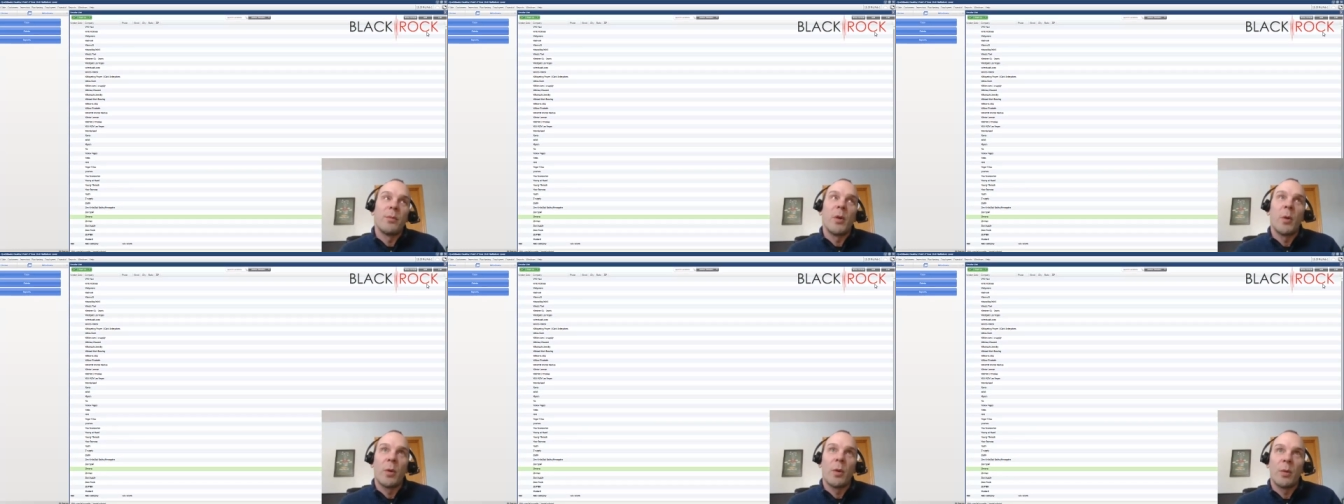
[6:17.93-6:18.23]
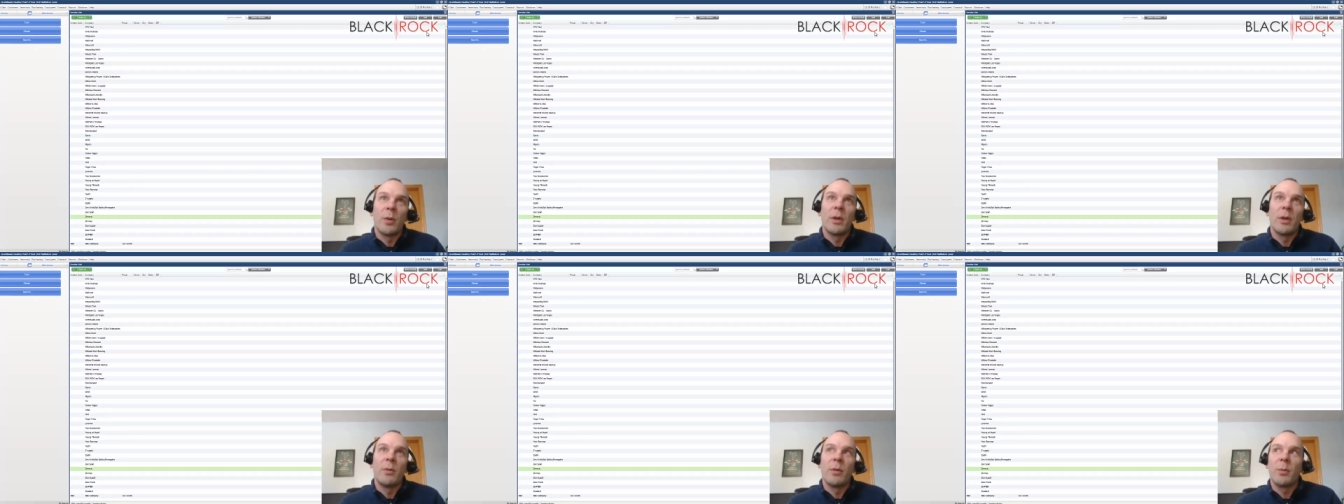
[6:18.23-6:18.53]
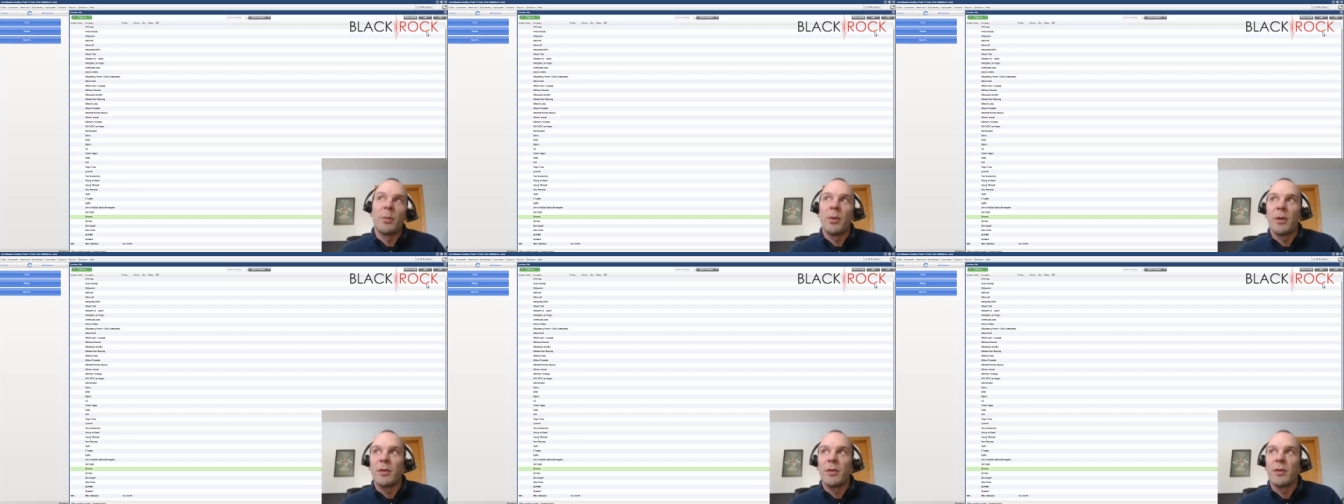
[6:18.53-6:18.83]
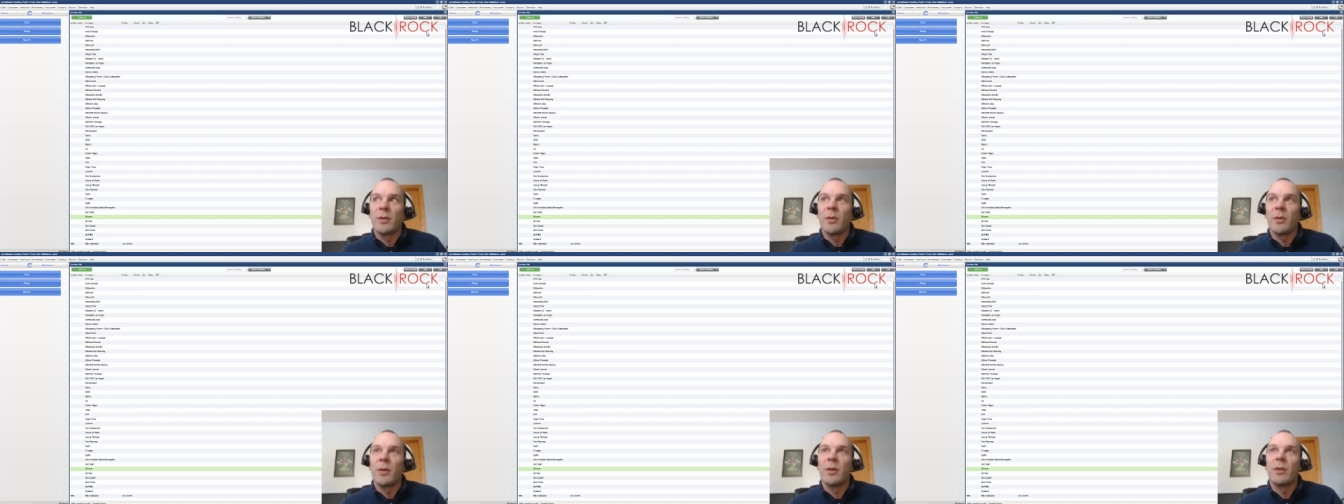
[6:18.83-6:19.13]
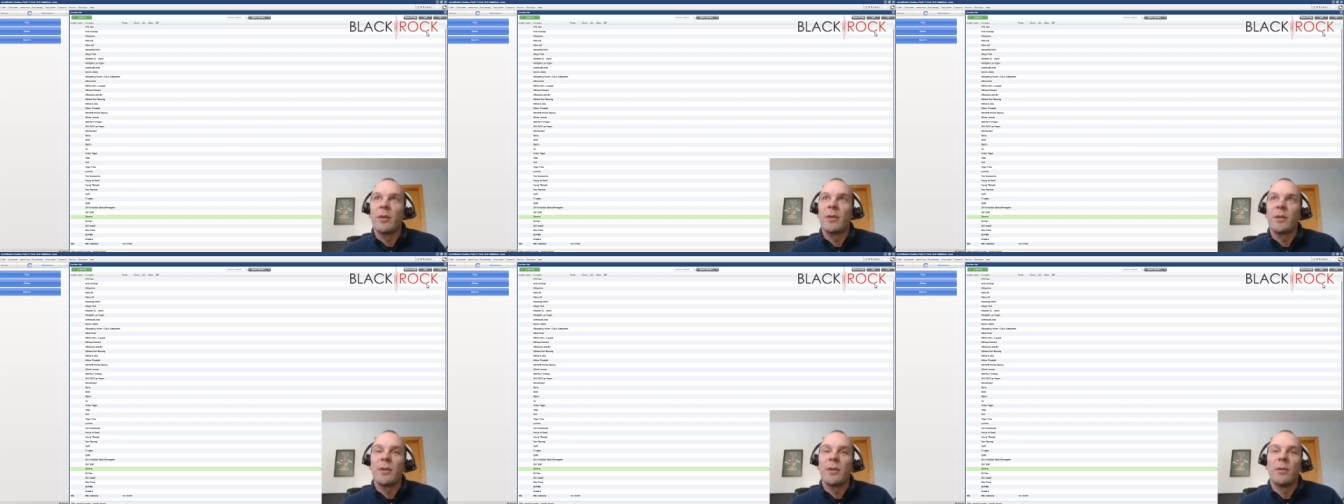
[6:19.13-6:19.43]
ordering with purchase
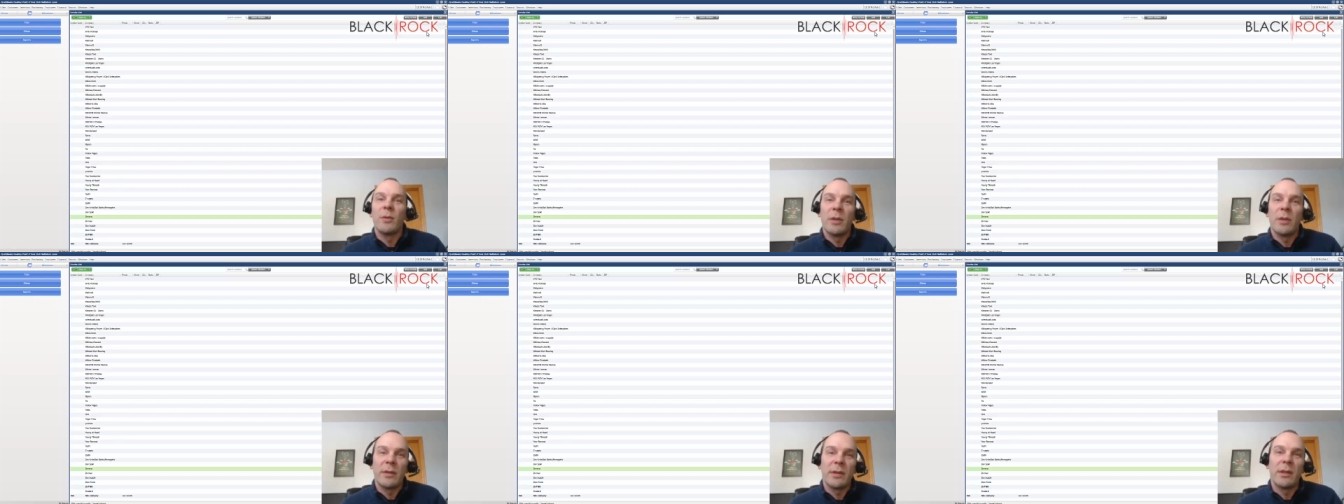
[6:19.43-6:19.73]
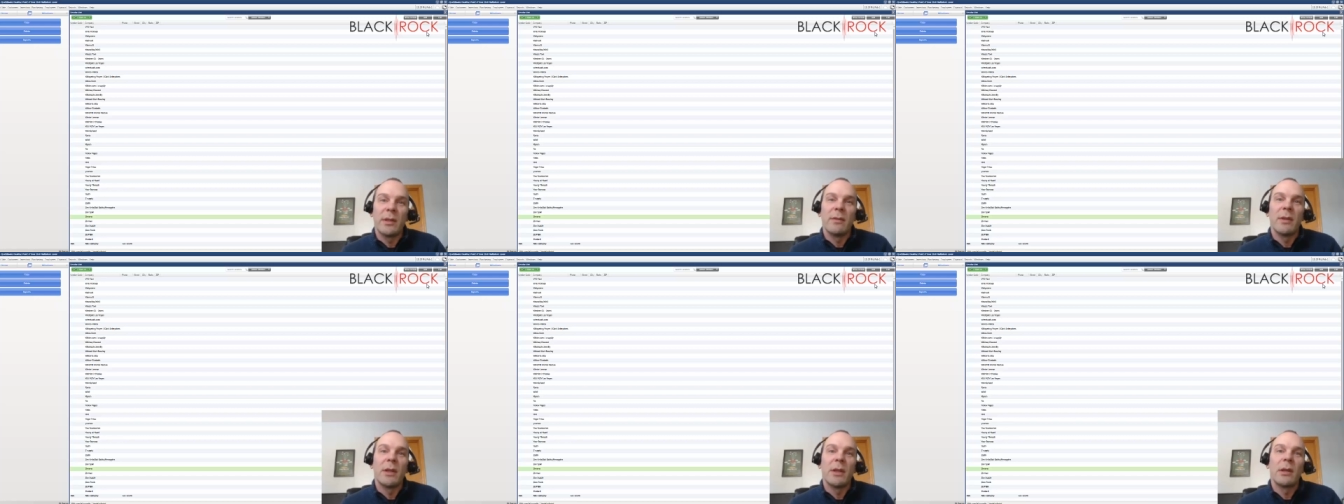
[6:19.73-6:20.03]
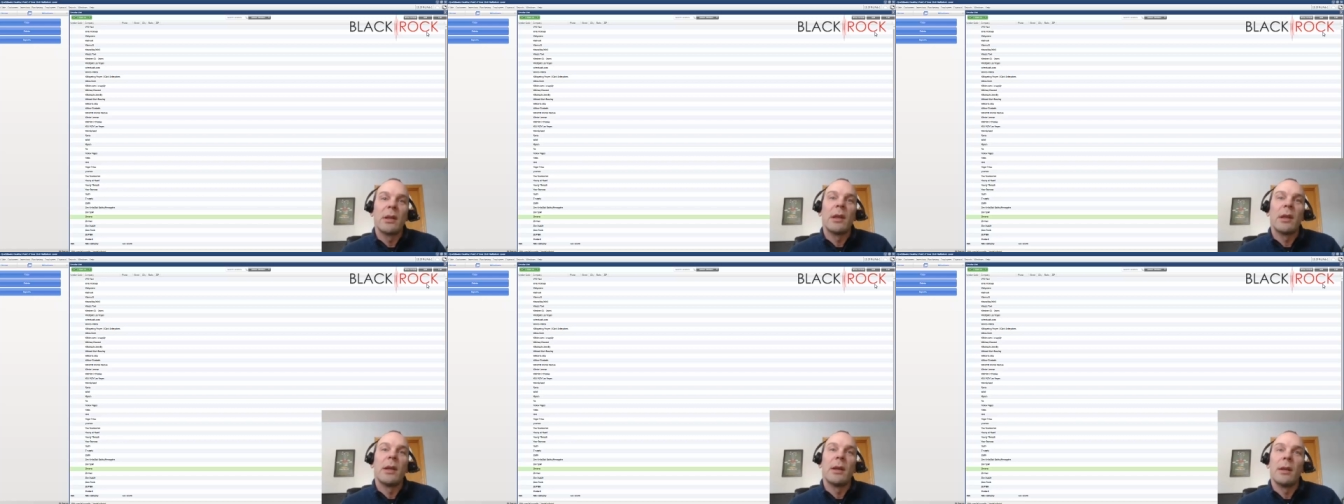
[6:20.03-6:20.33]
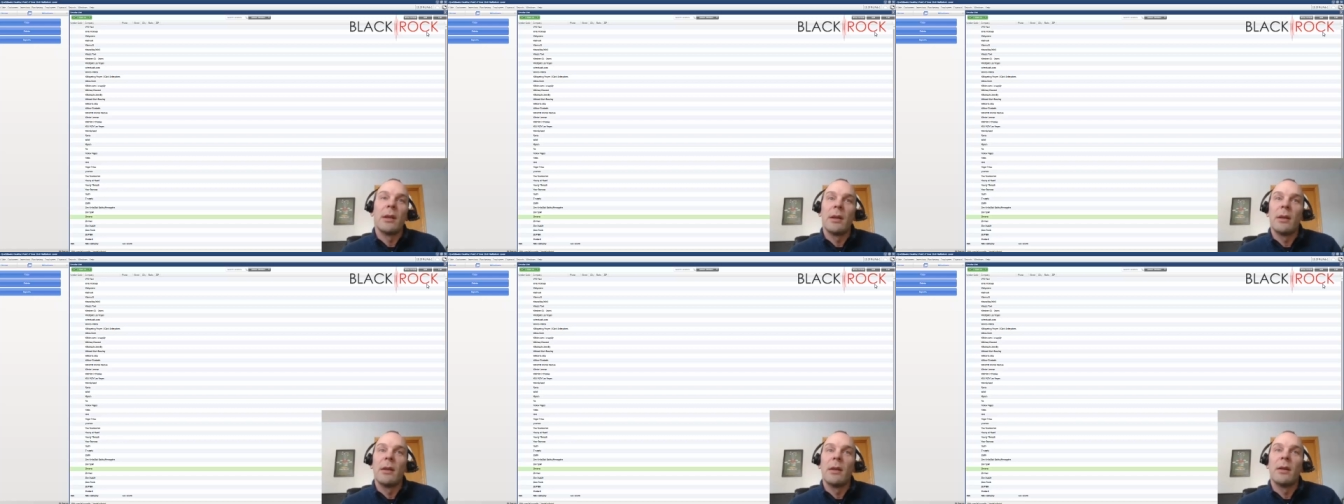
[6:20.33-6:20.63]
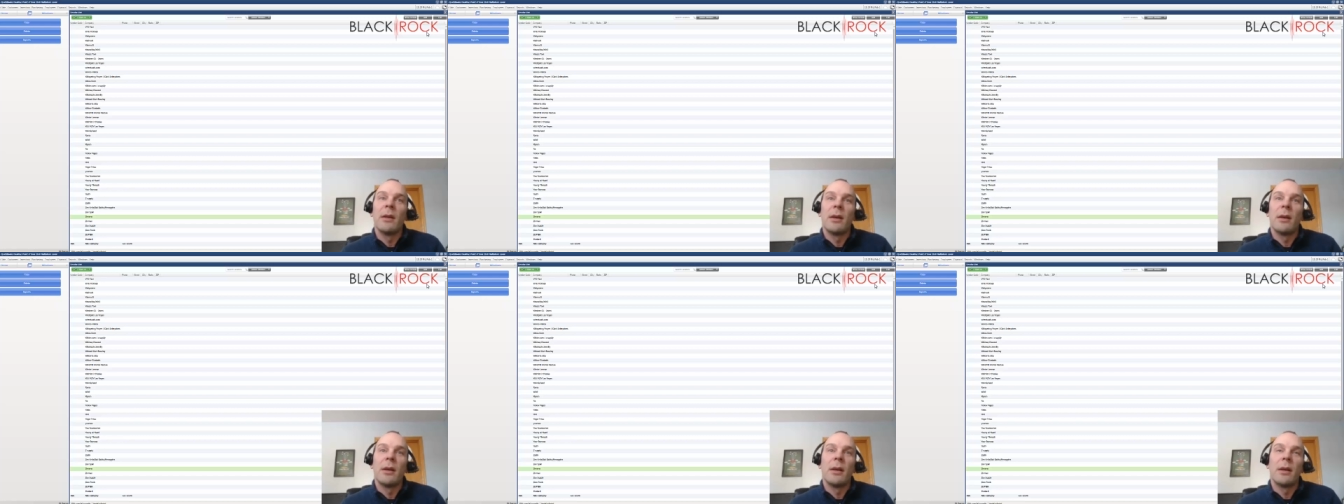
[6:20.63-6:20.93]
orders and receiving, and
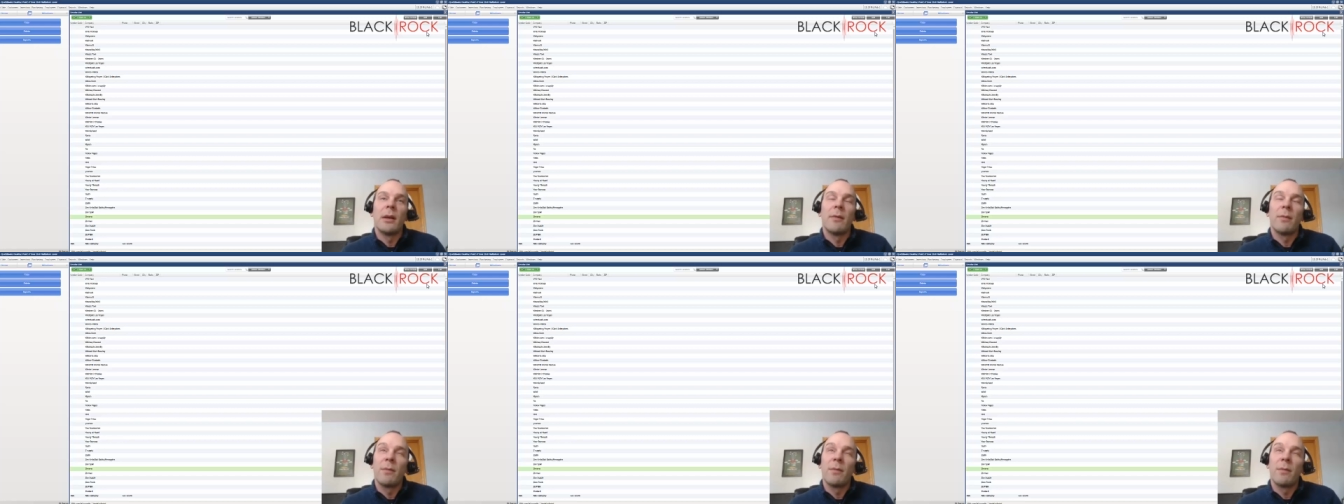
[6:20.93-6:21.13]
uh,